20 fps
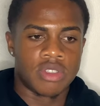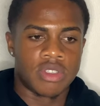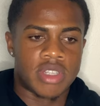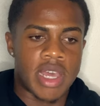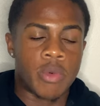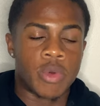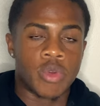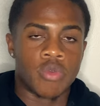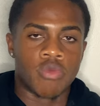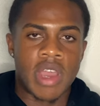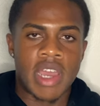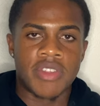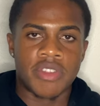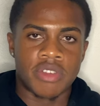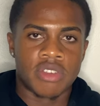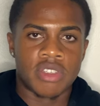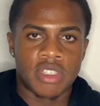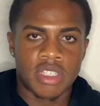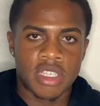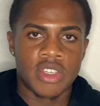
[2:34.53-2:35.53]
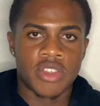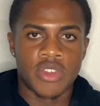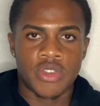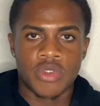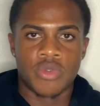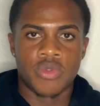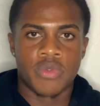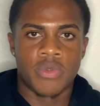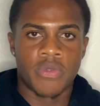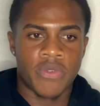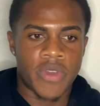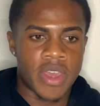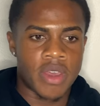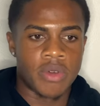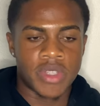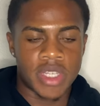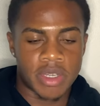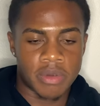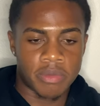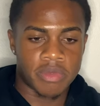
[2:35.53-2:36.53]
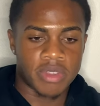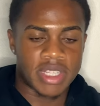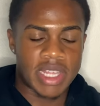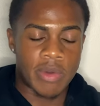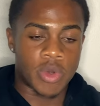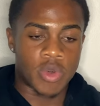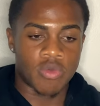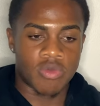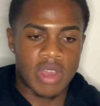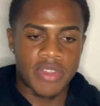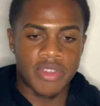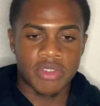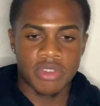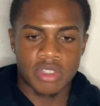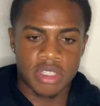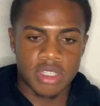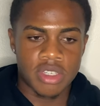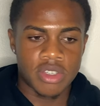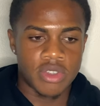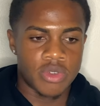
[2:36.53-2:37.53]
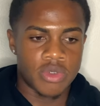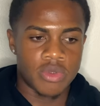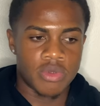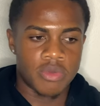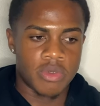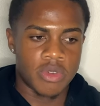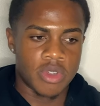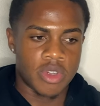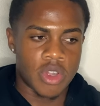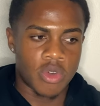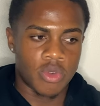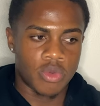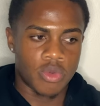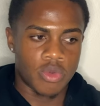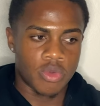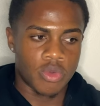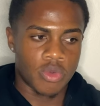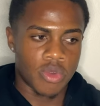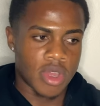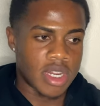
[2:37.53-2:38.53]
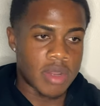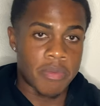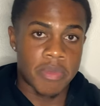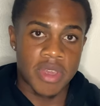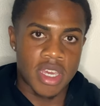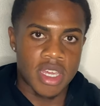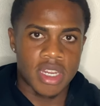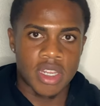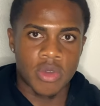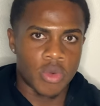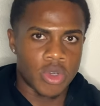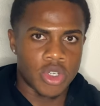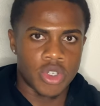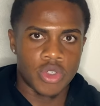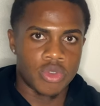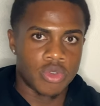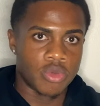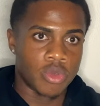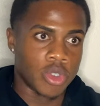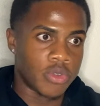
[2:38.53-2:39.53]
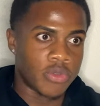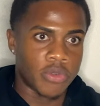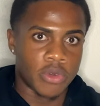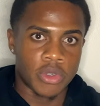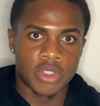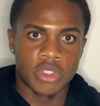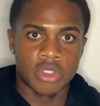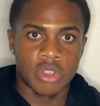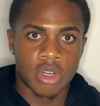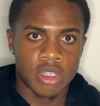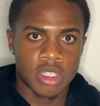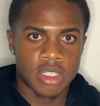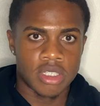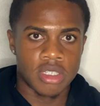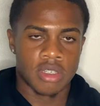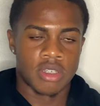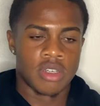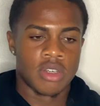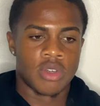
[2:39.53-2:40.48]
that would rather see you fail that that would rather see you you know in the beginning where you where you first started